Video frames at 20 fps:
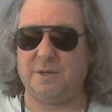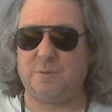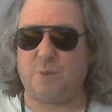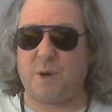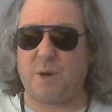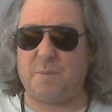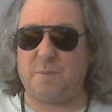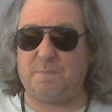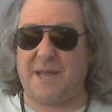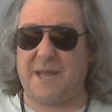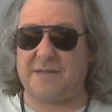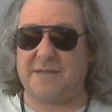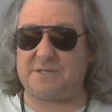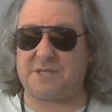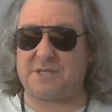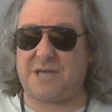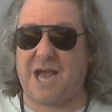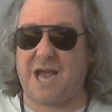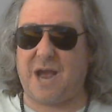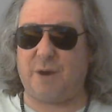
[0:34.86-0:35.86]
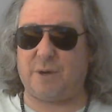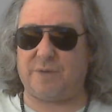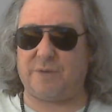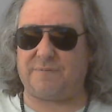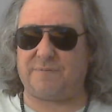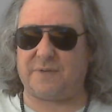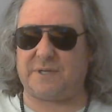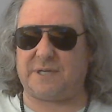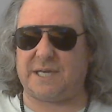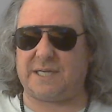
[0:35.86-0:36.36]
what bets count
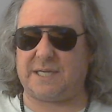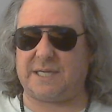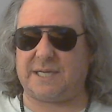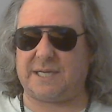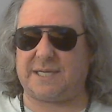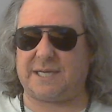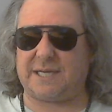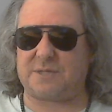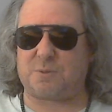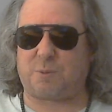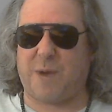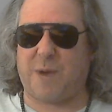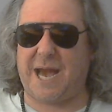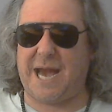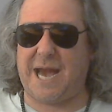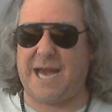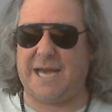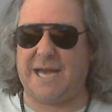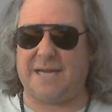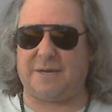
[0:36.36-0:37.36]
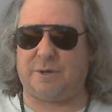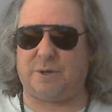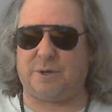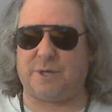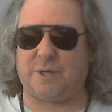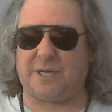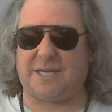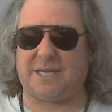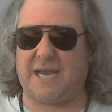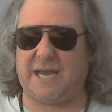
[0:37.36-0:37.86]
if it gets rained
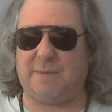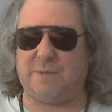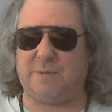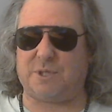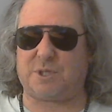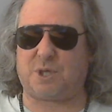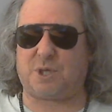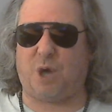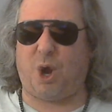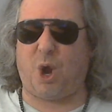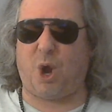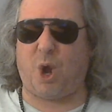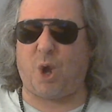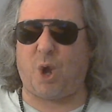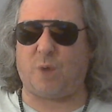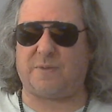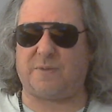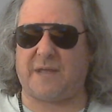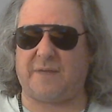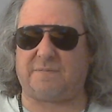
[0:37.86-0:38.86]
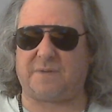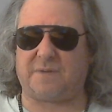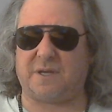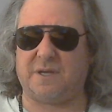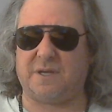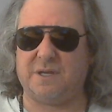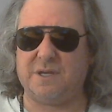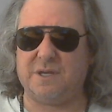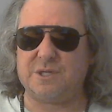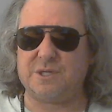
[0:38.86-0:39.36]
or the game gets called after
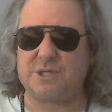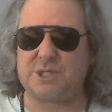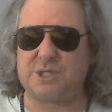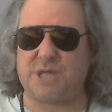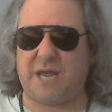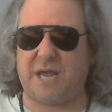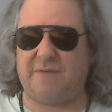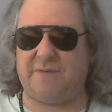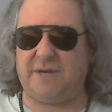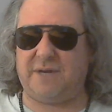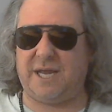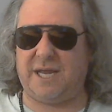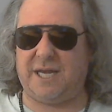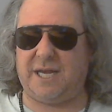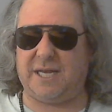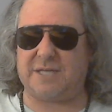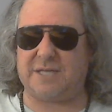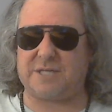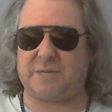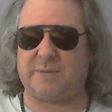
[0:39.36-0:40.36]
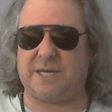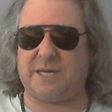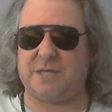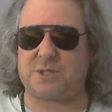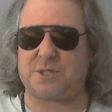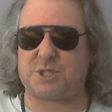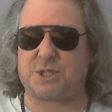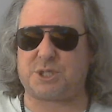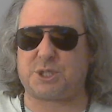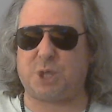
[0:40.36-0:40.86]
seven innings. I mean,
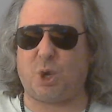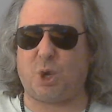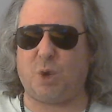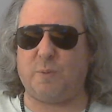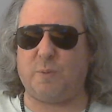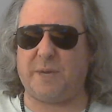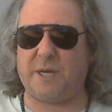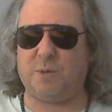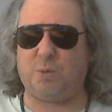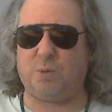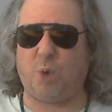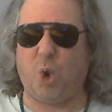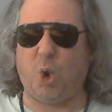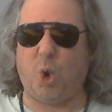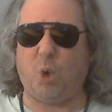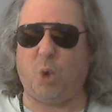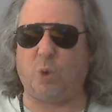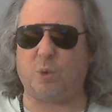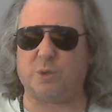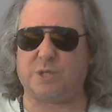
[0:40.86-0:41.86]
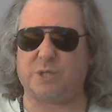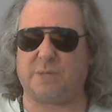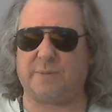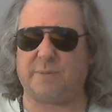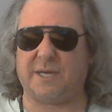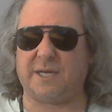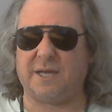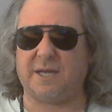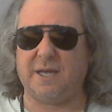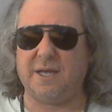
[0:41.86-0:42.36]
there's so many rules. I
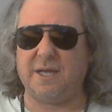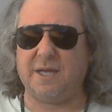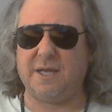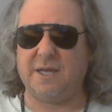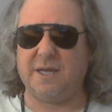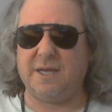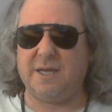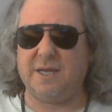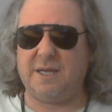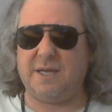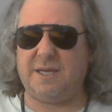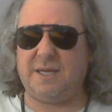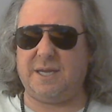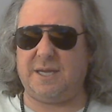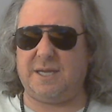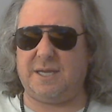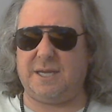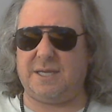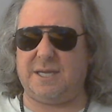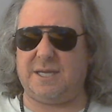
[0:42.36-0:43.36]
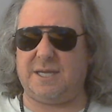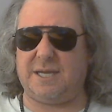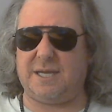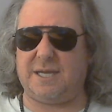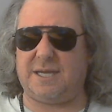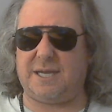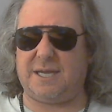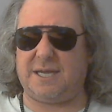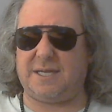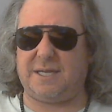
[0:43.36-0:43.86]
mean,
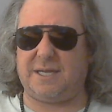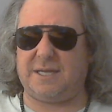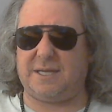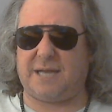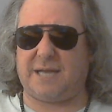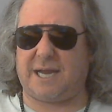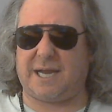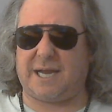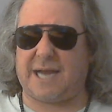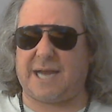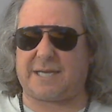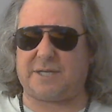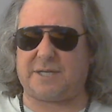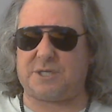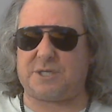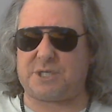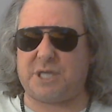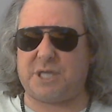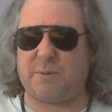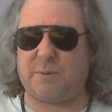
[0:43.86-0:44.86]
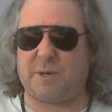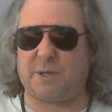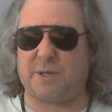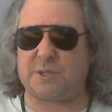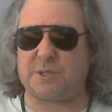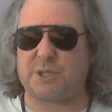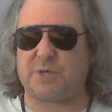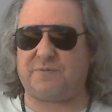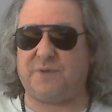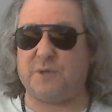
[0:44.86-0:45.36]
I can see where
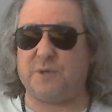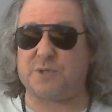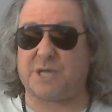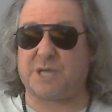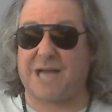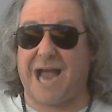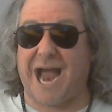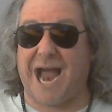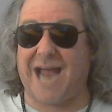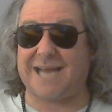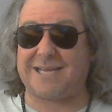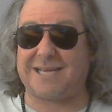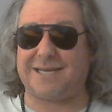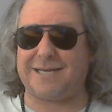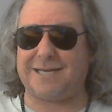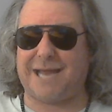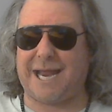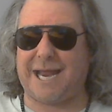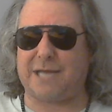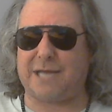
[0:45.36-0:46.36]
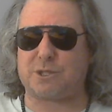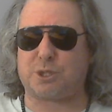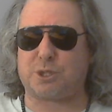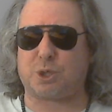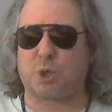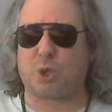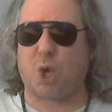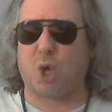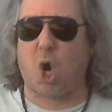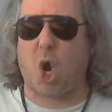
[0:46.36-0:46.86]
it's confusing. I can
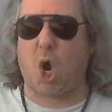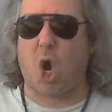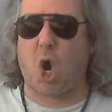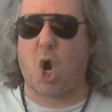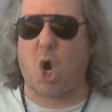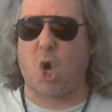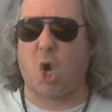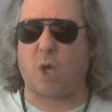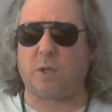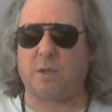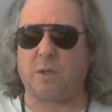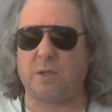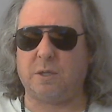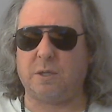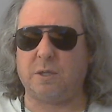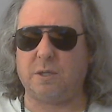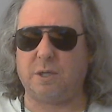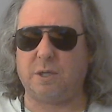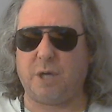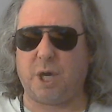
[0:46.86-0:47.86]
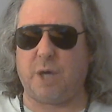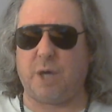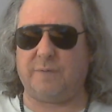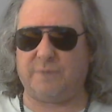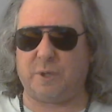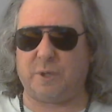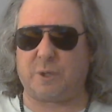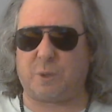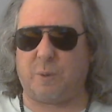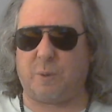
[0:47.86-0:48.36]
answer all of
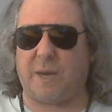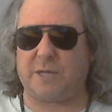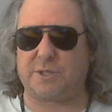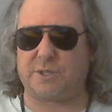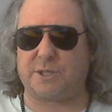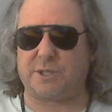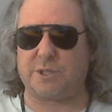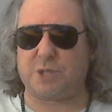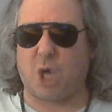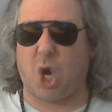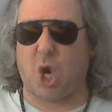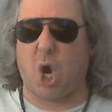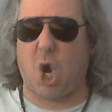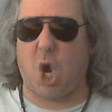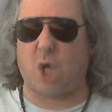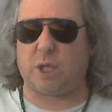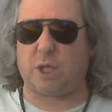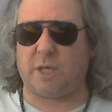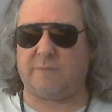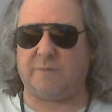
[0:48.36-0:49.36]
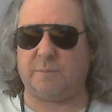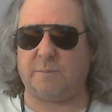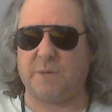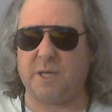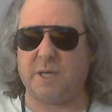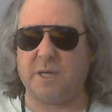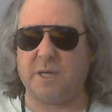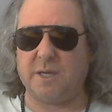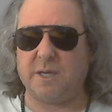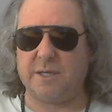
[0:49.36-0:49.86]
your questions, all of them.
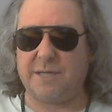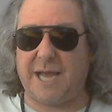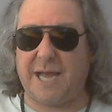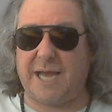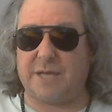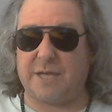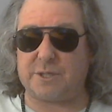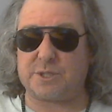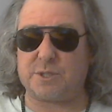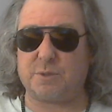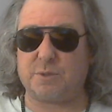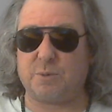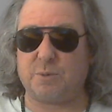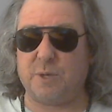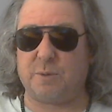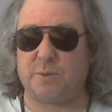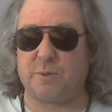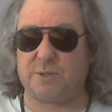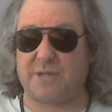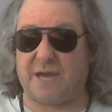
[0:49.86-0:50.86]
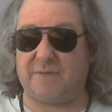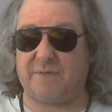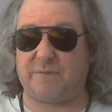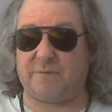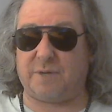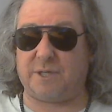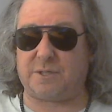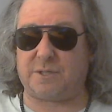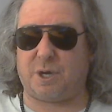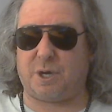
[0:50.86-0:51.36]
Yes, we will
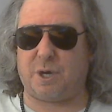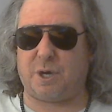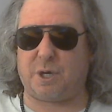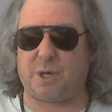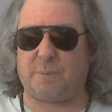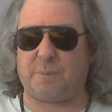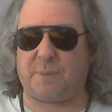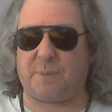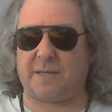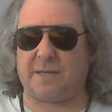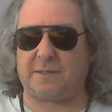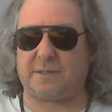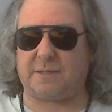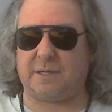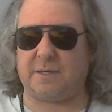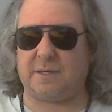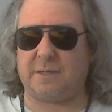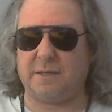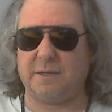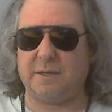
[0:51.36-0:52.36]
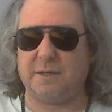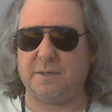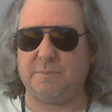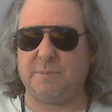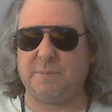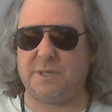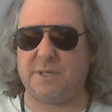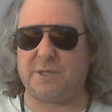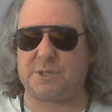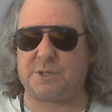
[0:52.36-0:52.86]
definitely talk about the
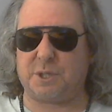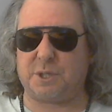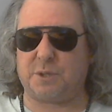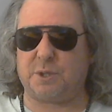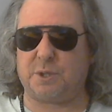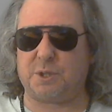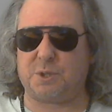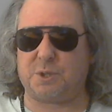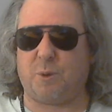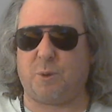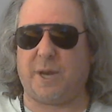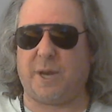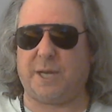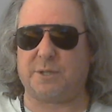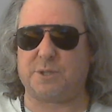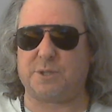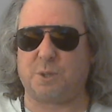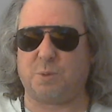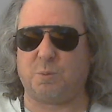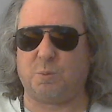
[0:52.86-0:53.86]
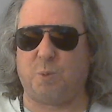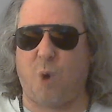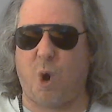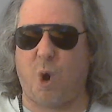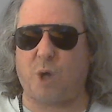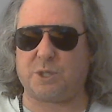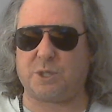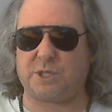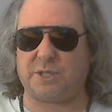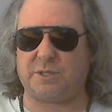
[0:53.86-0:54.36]
Minnesota
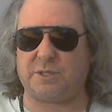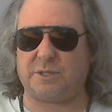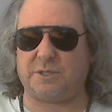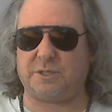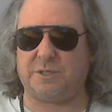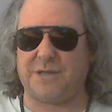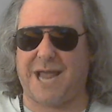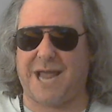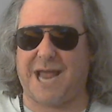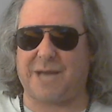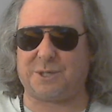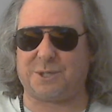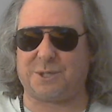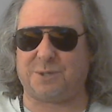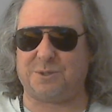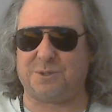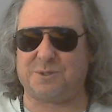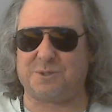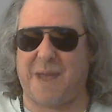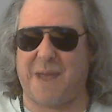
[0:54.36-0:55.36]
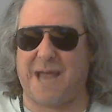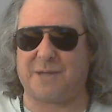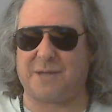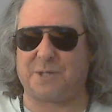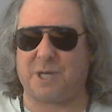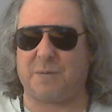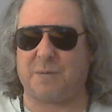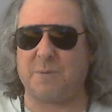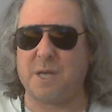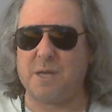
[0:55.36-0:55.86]
Twins-Washington Nationals
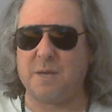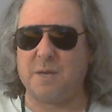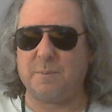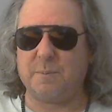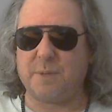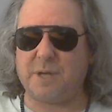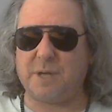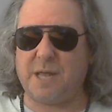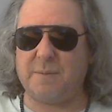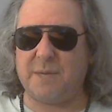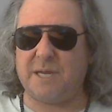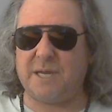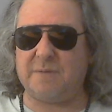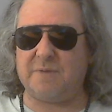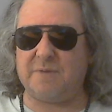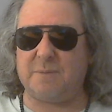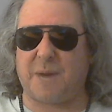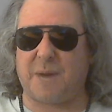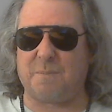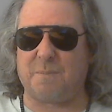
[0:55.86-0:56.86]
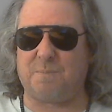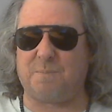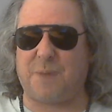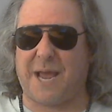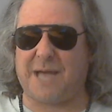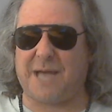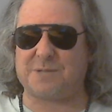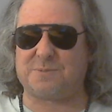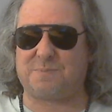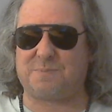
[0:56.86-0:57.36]
matchup, but let me give you my
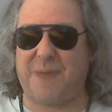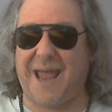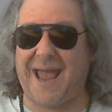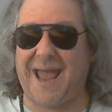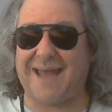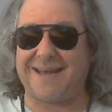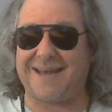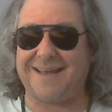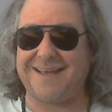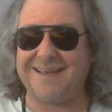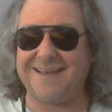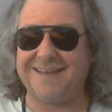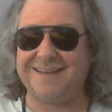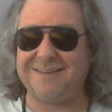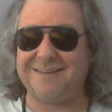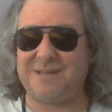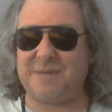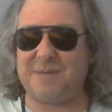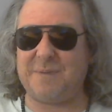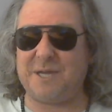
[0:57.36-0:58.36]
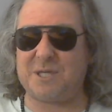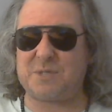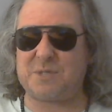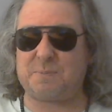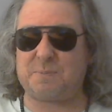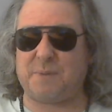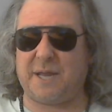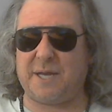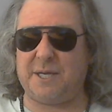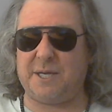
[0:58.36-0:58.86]
best bet. Let me
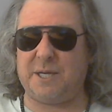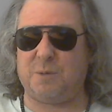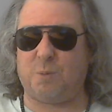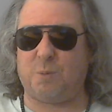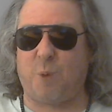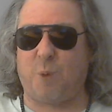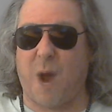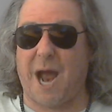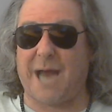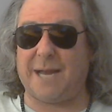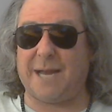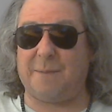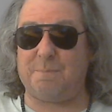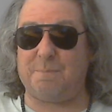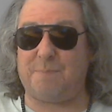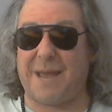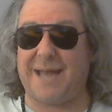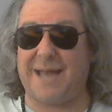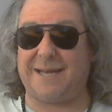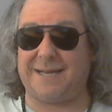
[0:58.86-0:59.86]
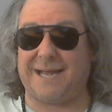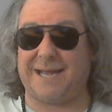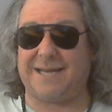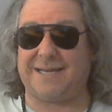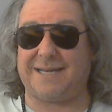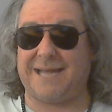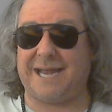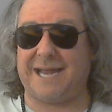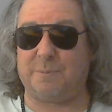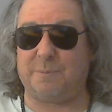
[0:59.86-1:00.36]
explain to you why I'm betting
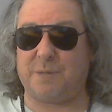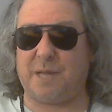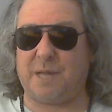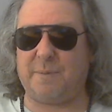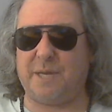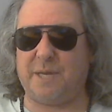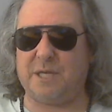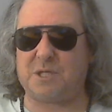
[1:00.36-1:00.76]
that game. Let me